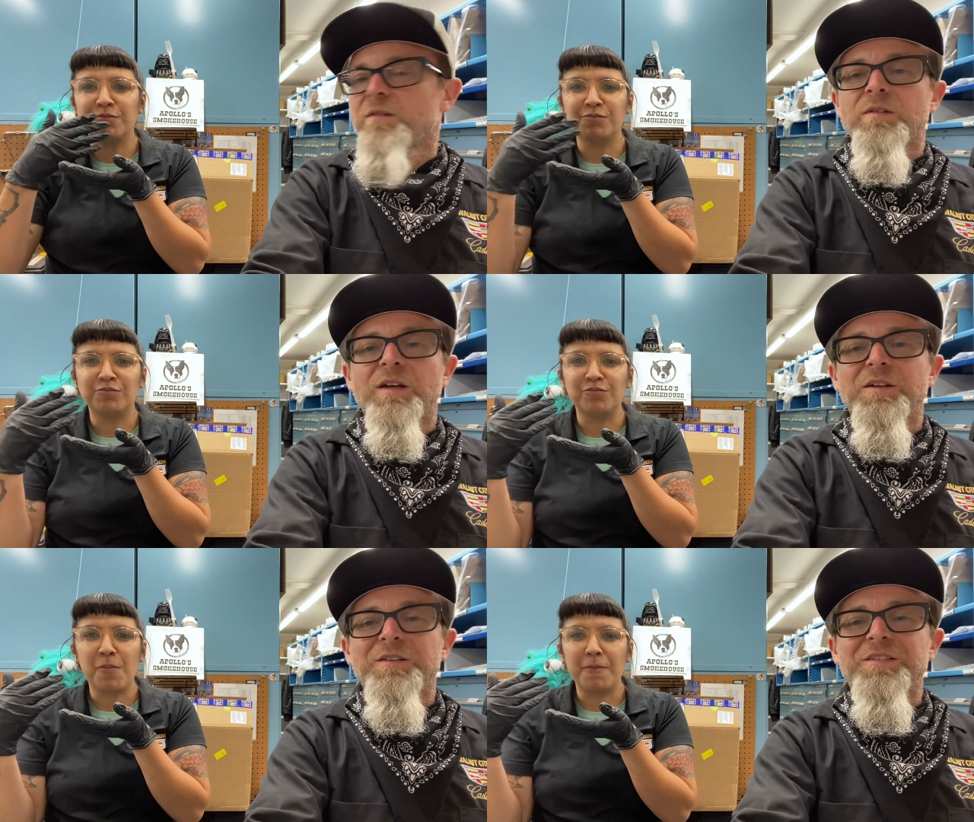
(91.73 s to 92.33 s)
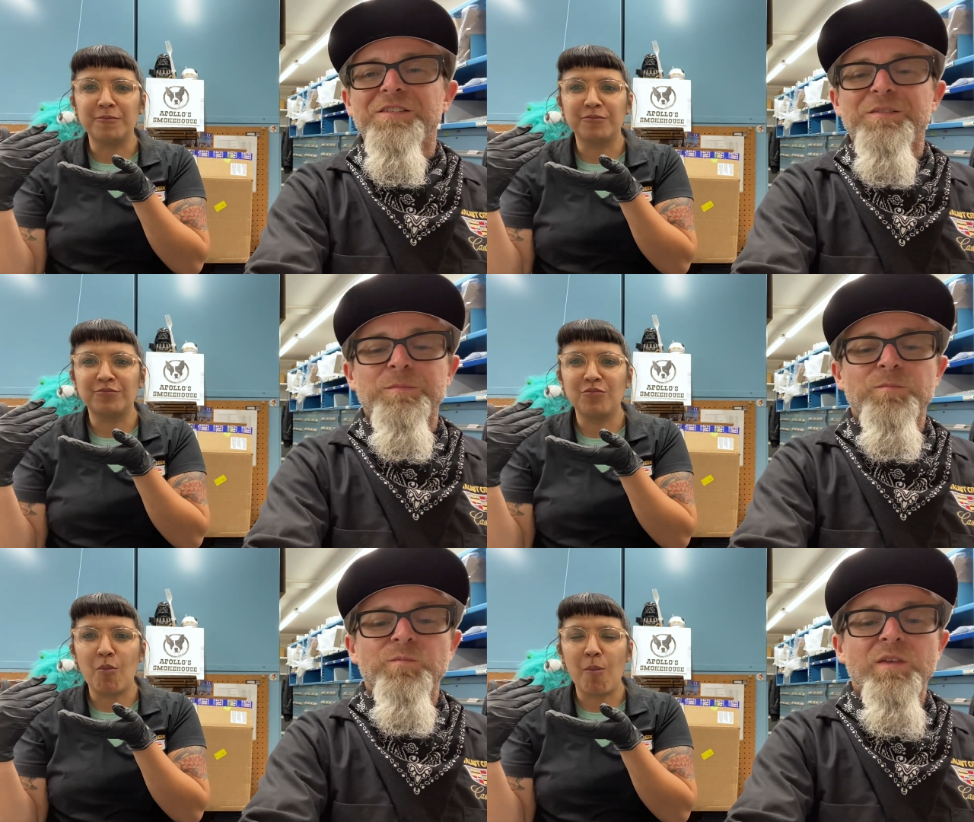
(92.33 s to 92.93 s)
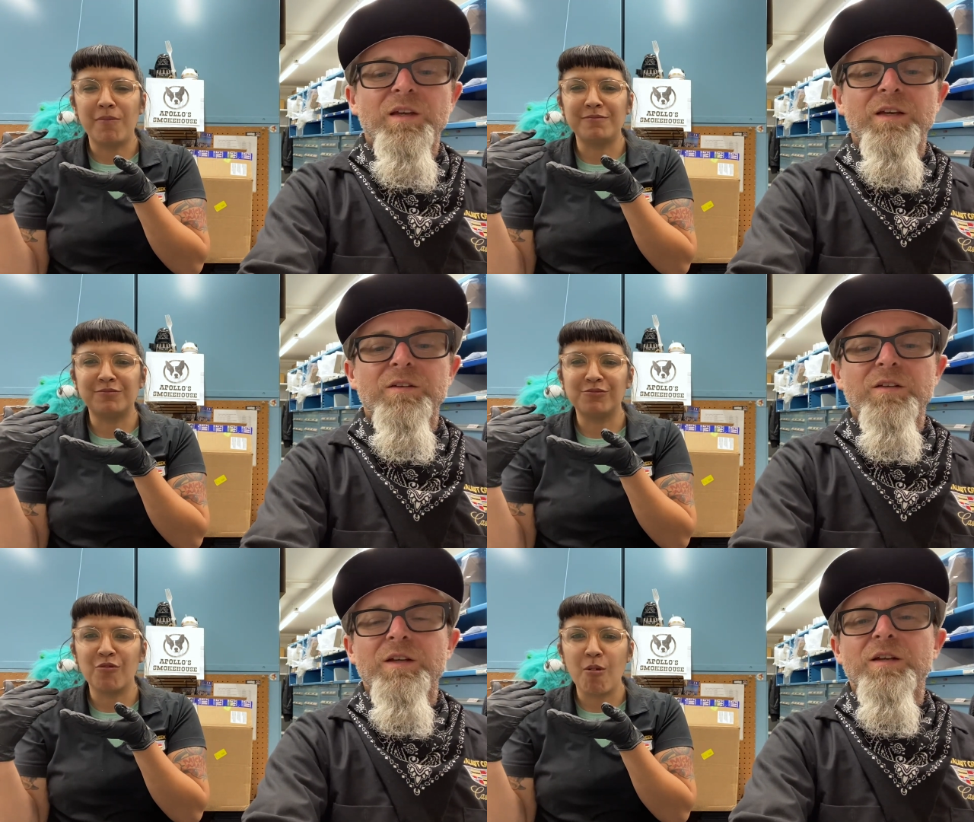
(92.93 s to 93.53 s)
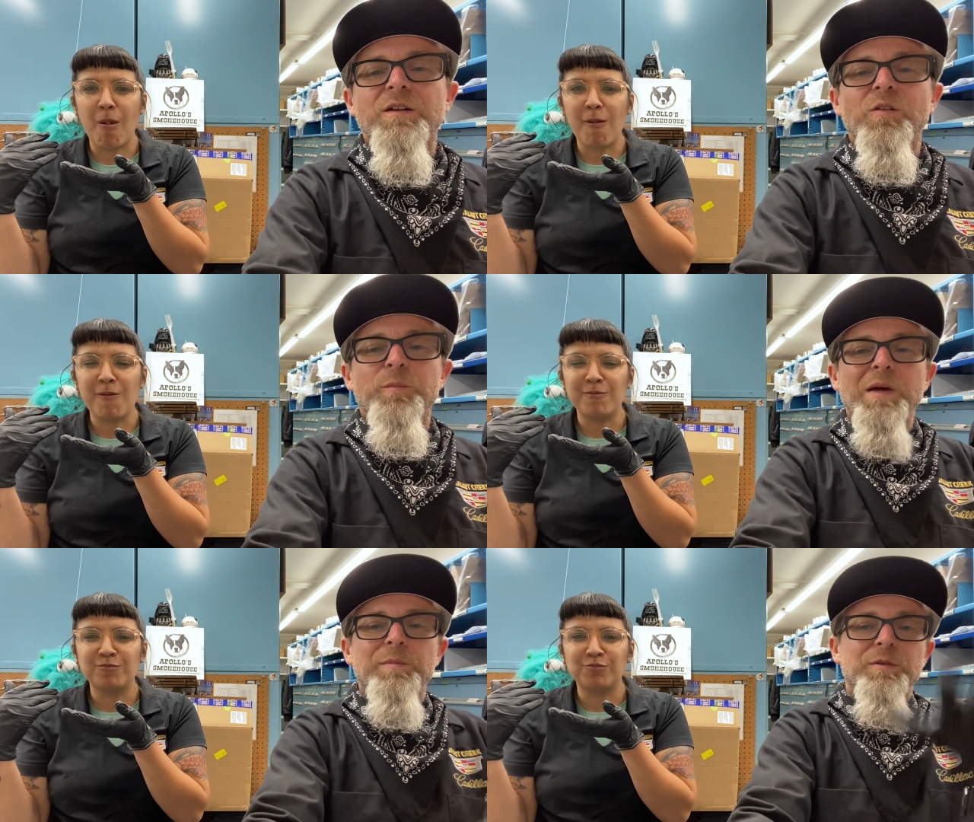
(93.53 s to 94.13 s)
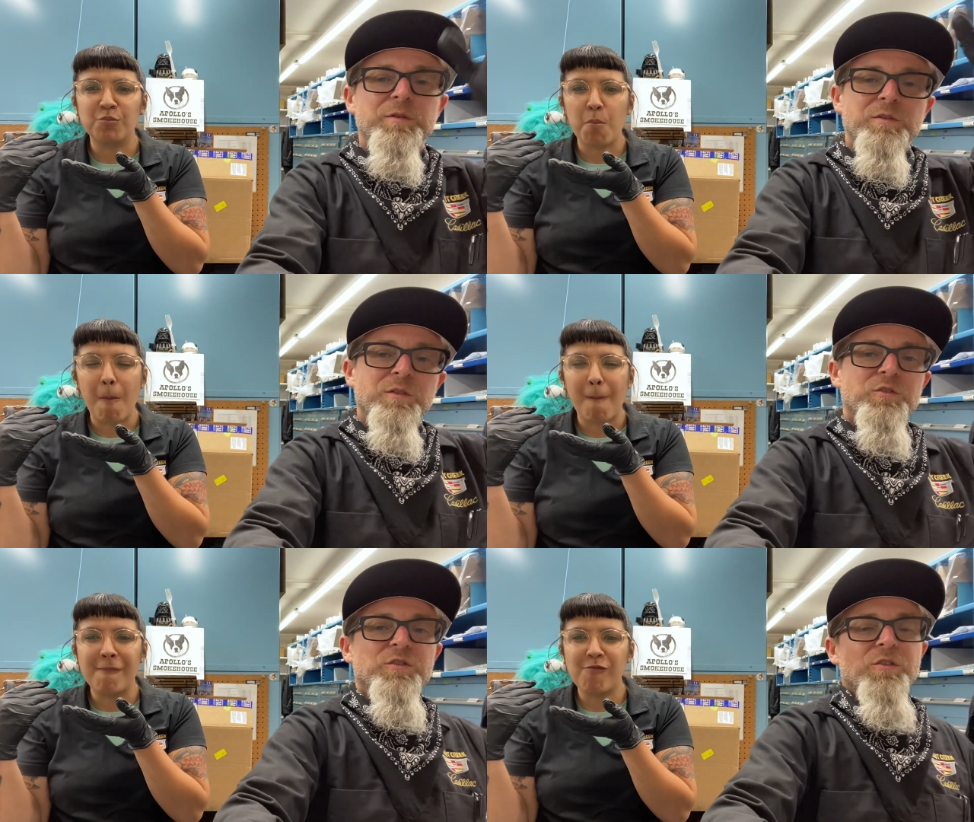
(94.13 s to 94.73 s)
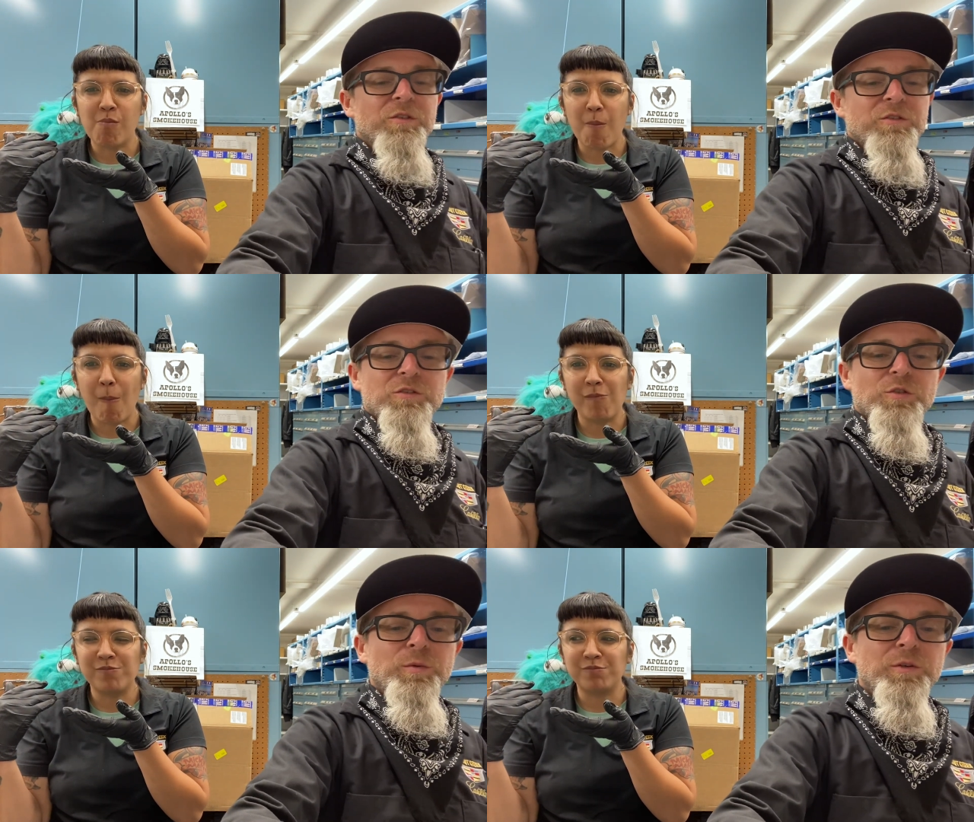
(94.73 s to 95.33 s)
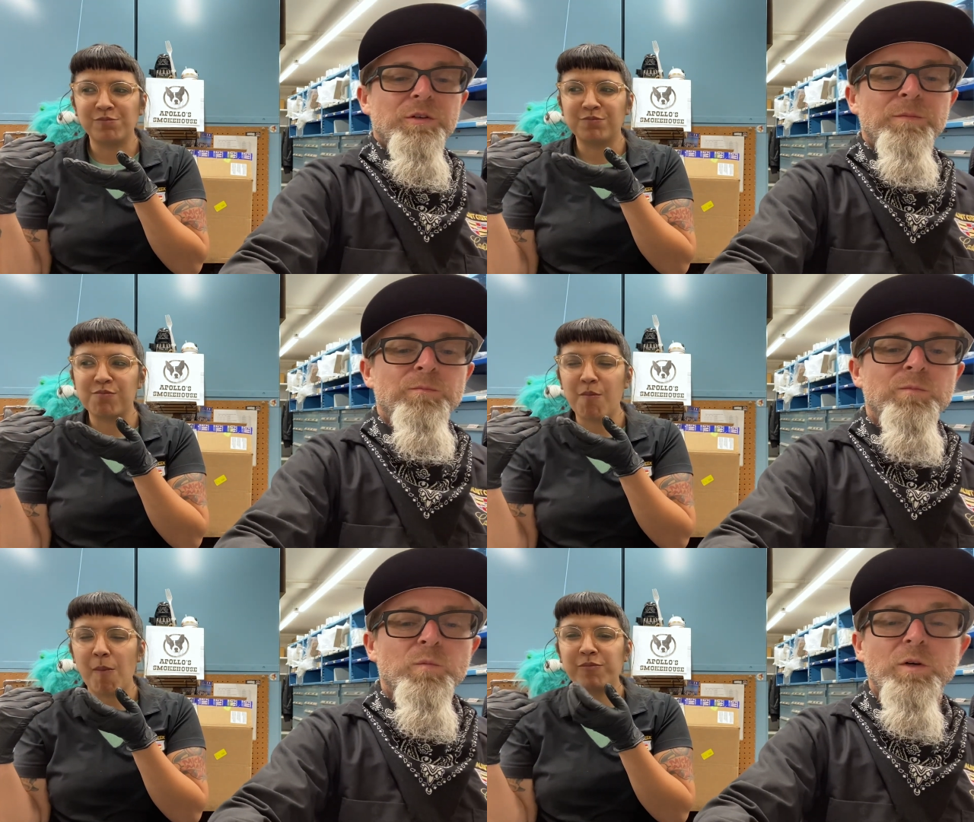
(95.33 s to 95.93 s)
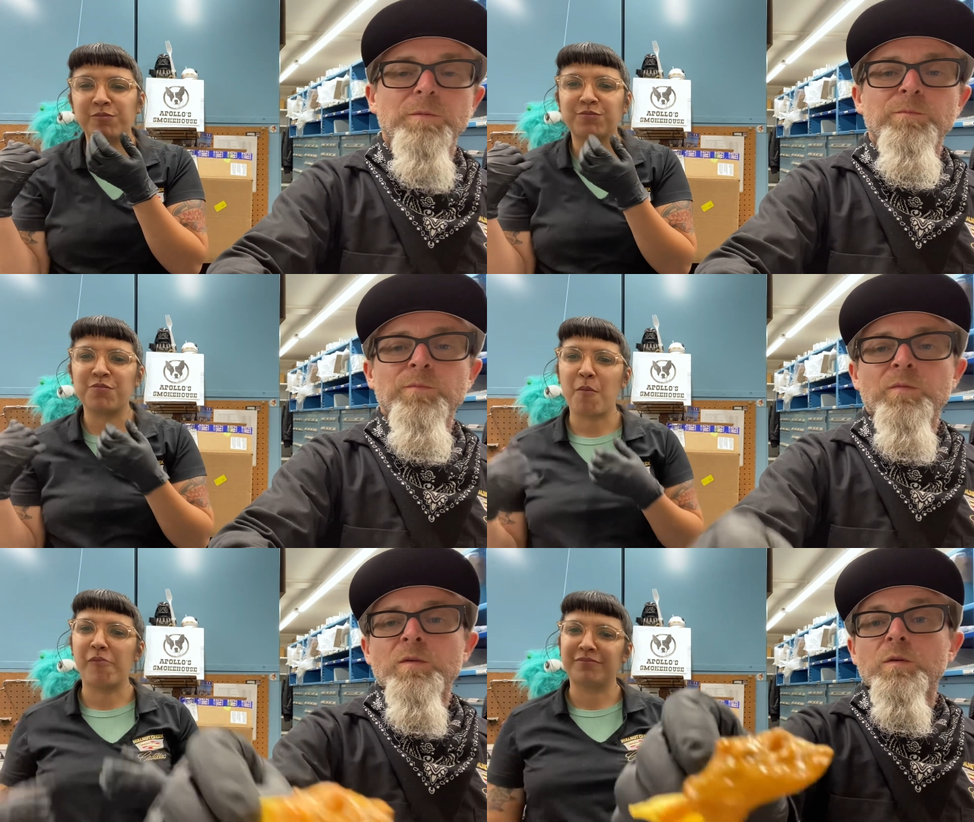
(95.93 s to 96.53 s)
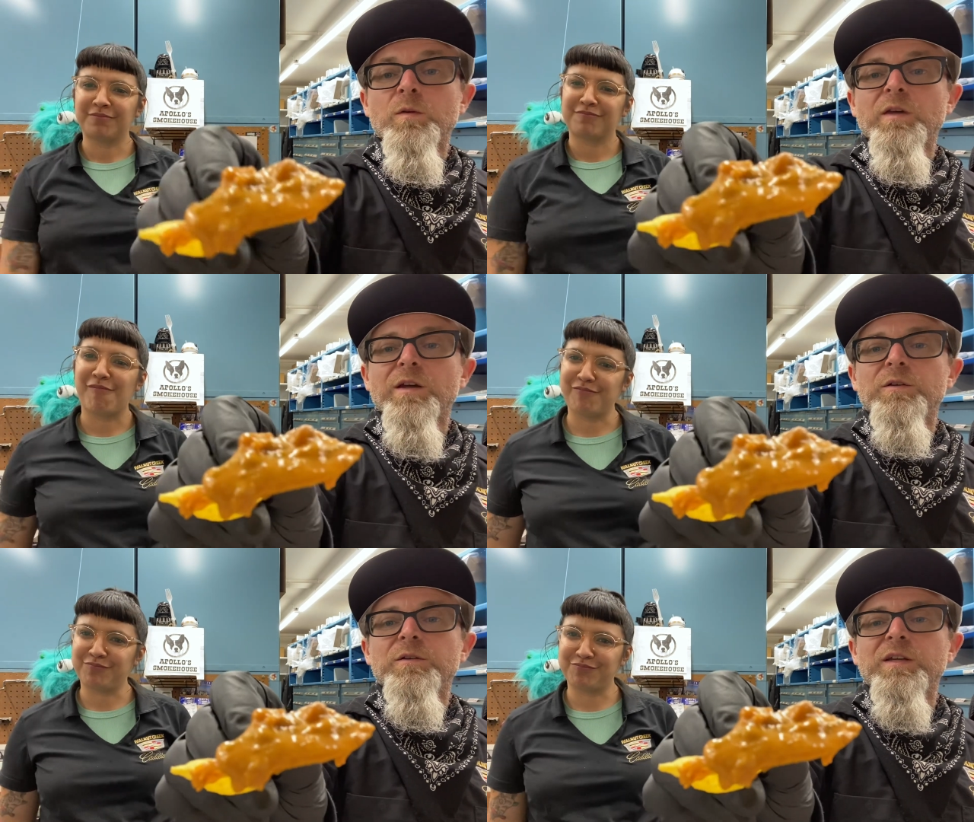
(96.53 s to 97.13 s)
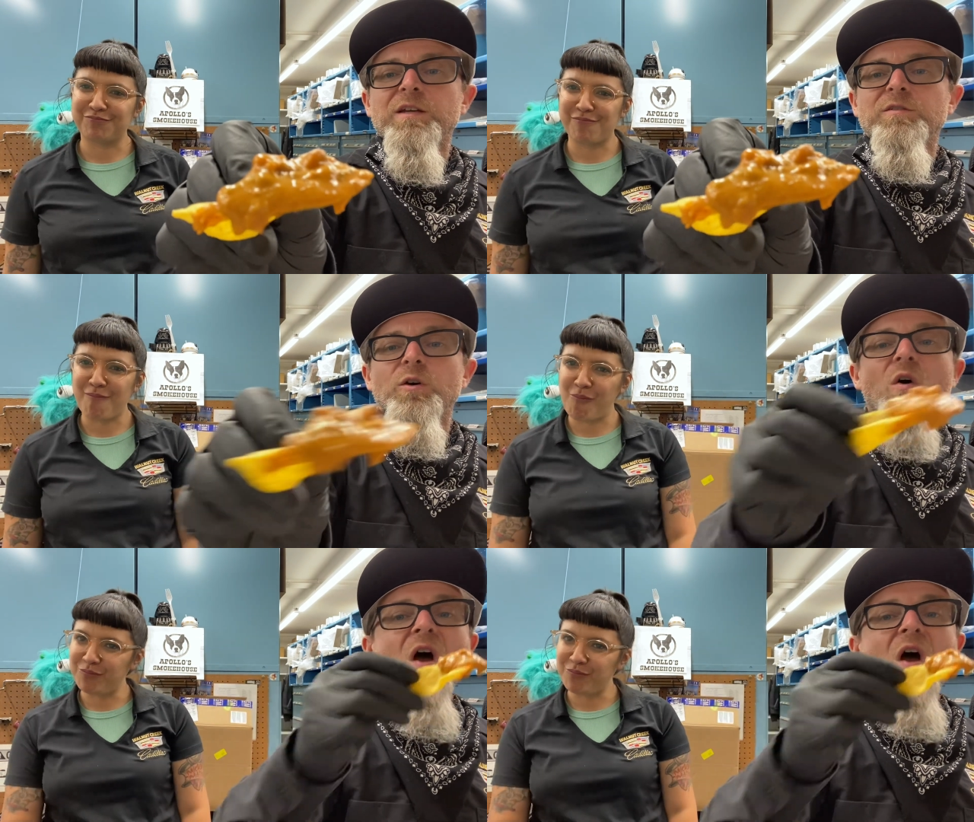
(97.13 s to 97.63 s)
Speaker 1: yeah, dude. And they had whole peppers and it just looks super good. Well, yeah, dude, queso.